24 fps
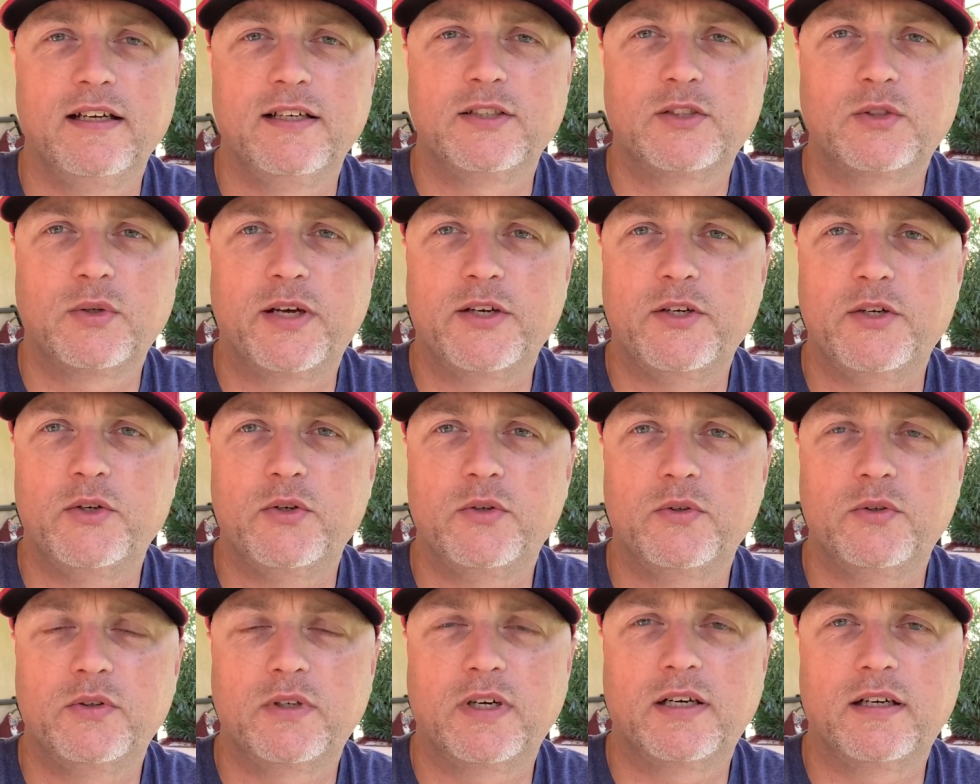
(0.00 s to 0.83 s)
So I
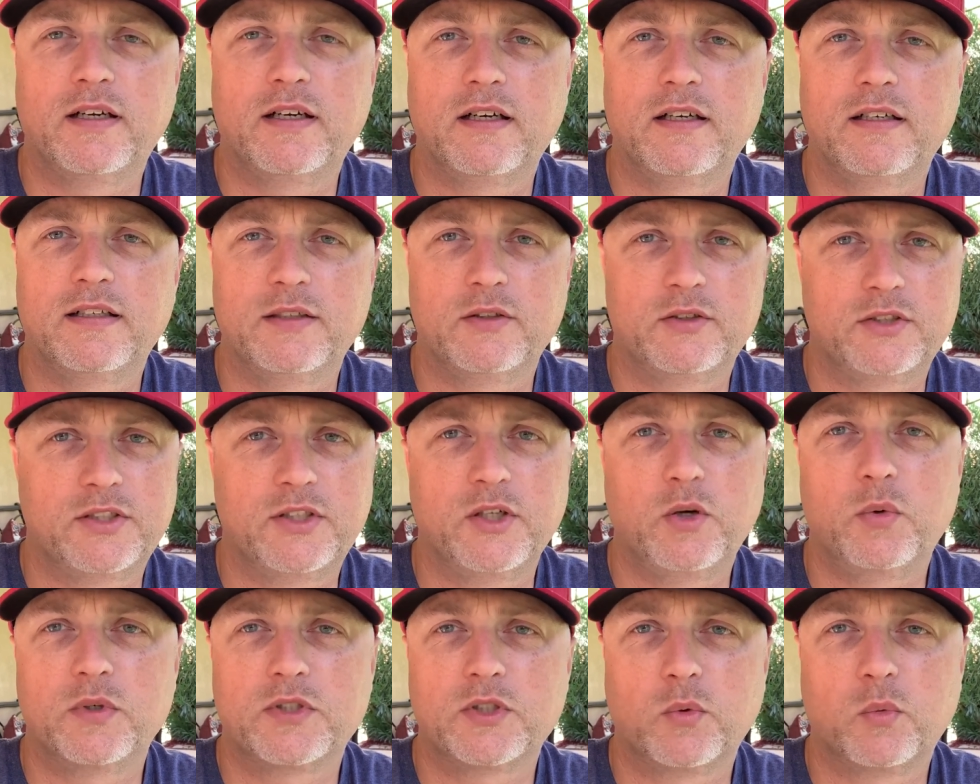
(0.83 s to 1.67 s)
knew it
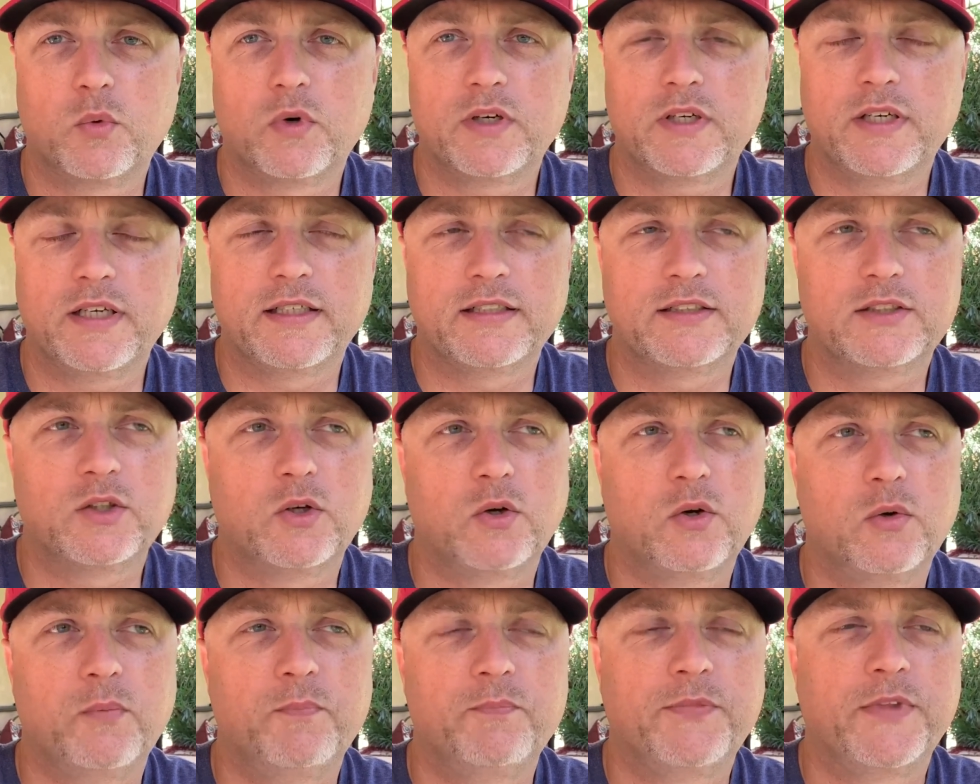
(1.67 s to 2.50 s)
still wasn't working.
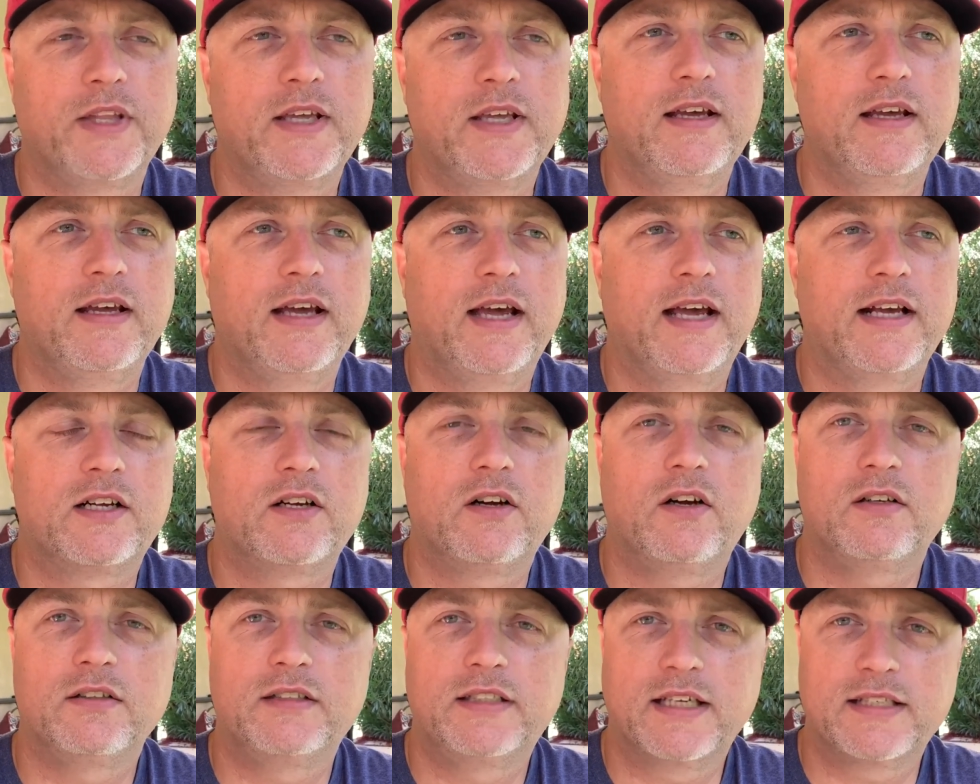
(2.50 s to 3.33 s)
So I
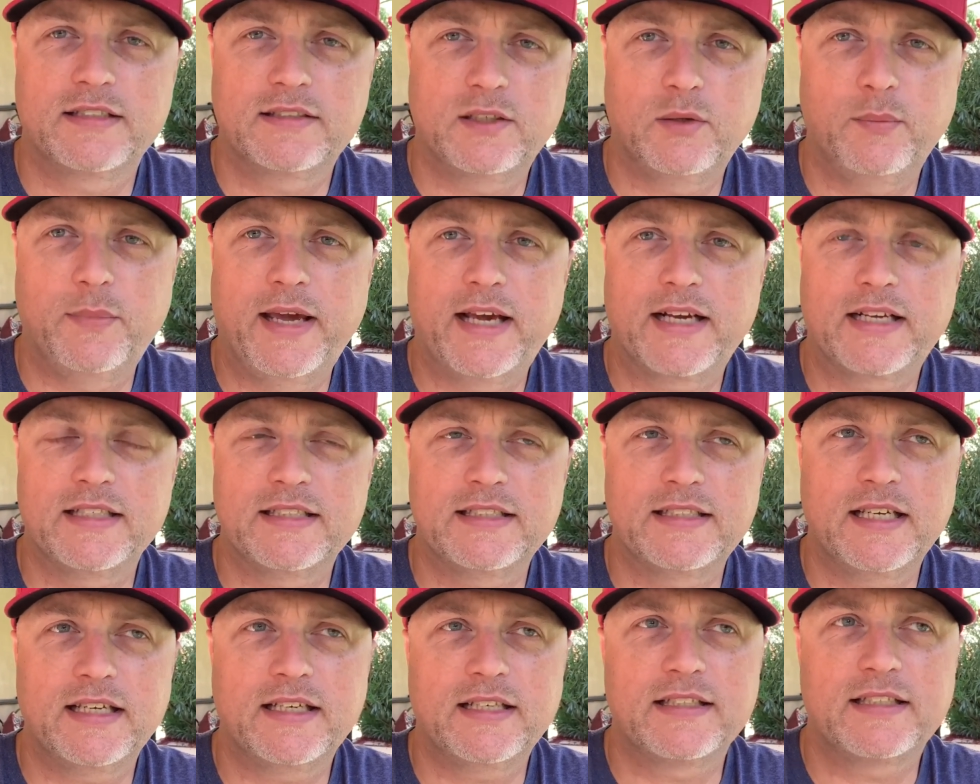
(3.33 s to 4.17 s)
called Tesla back a
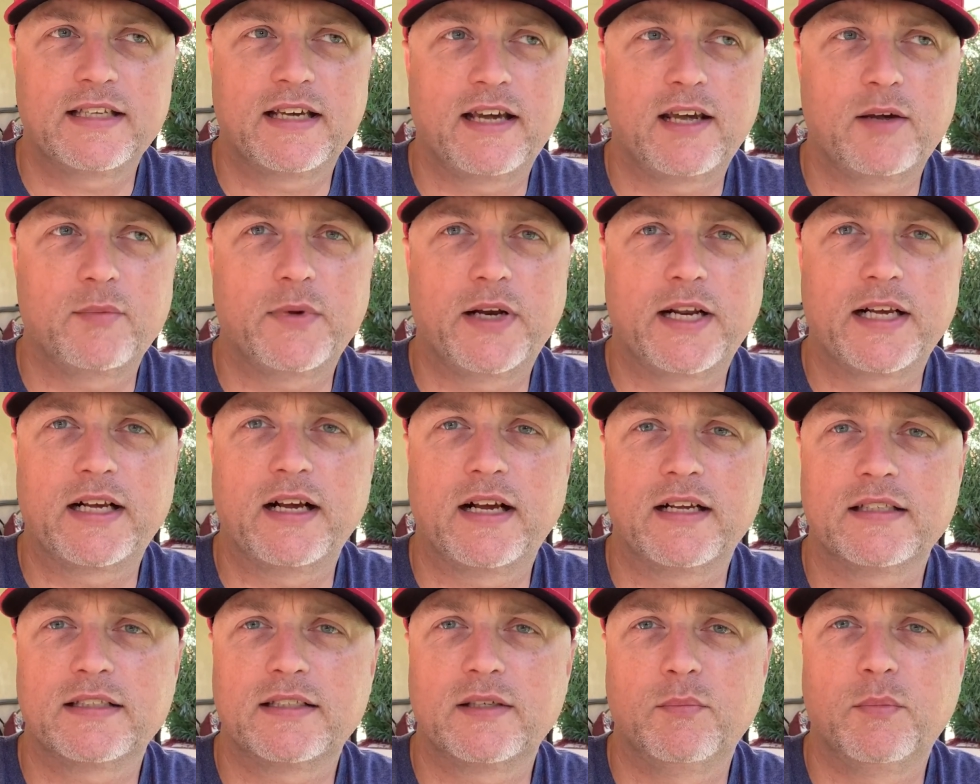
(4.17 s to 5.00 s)
second time and I
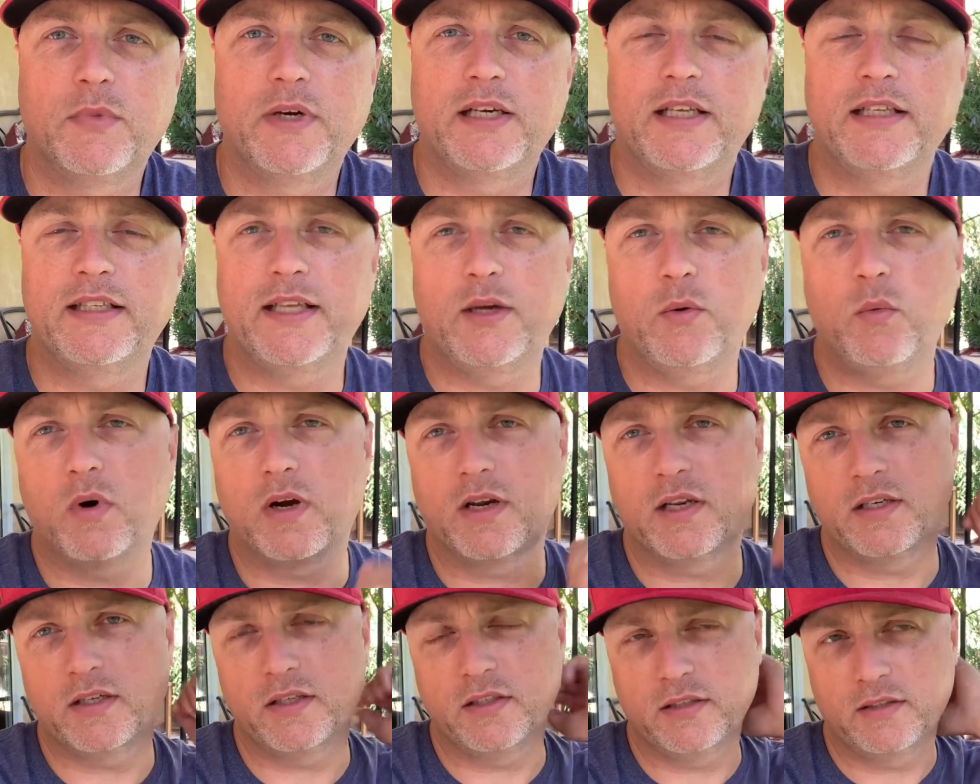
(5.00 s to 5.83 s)
got somebody, and they
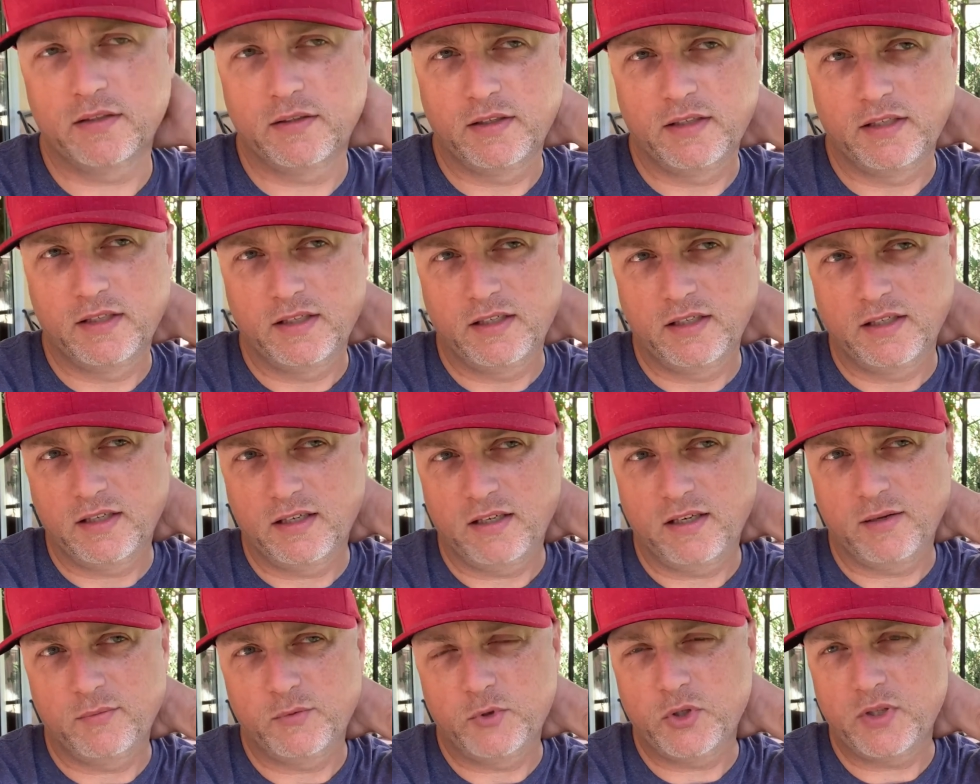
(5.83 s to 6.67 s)
wanted
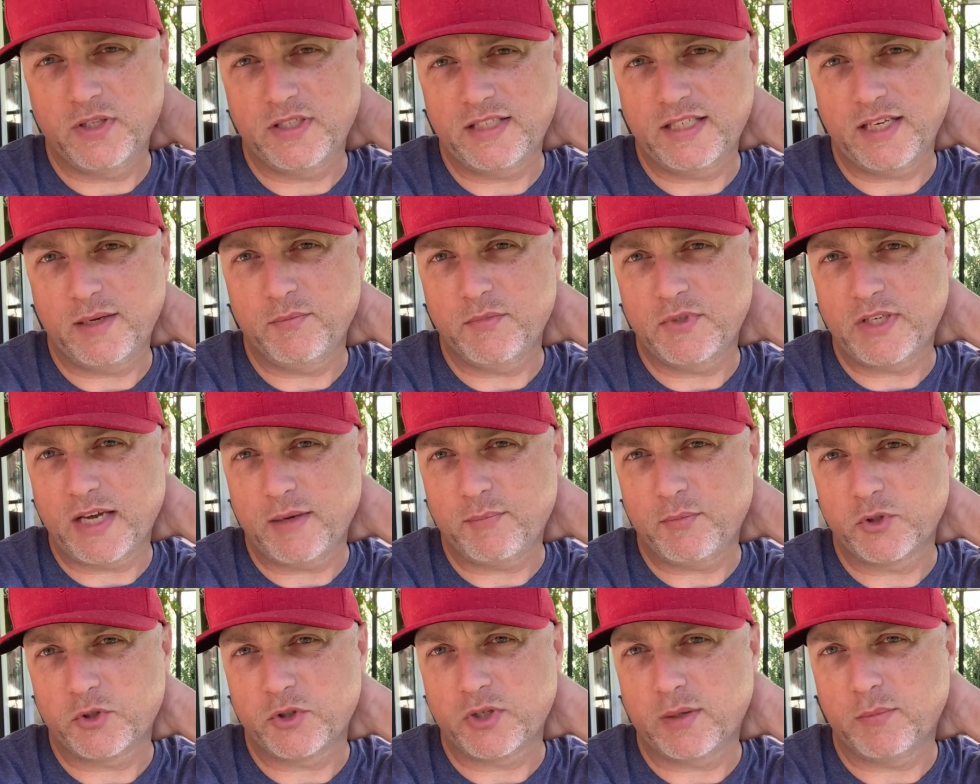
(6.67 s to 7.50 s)
to do the same
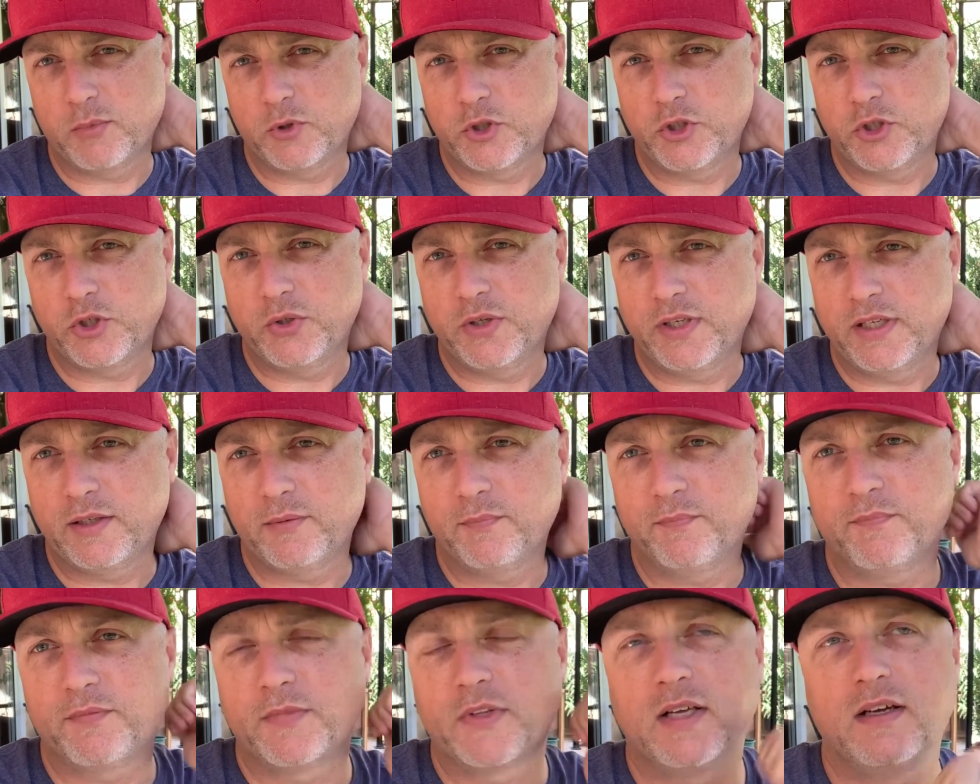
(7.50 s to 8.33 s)
type of
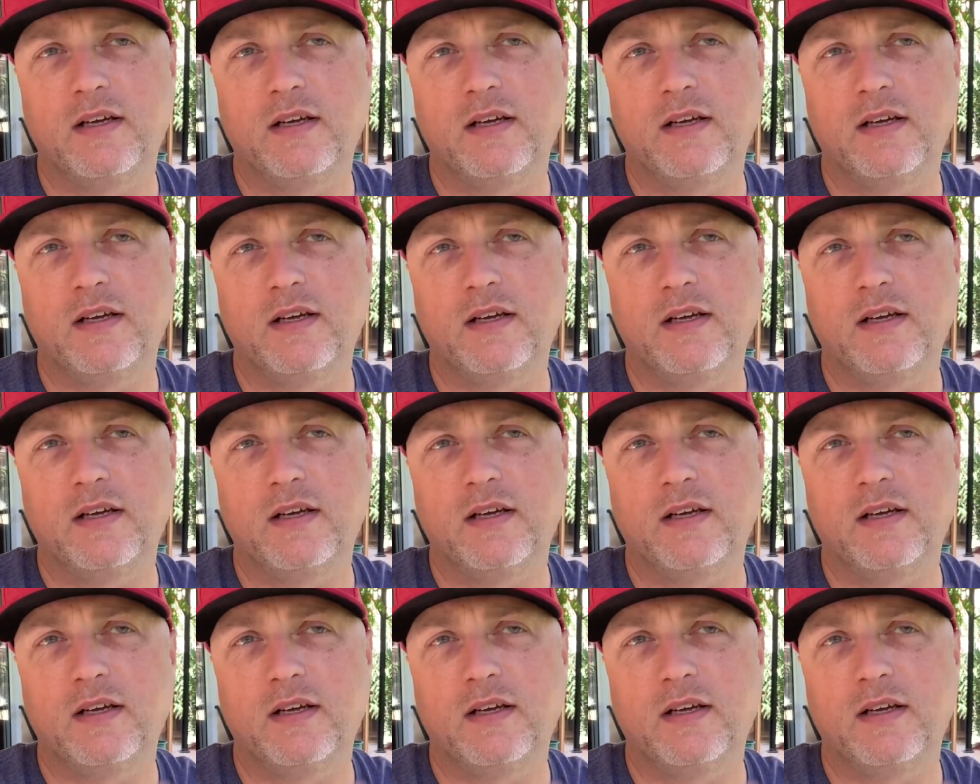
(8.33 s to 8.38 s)
troubleshooting.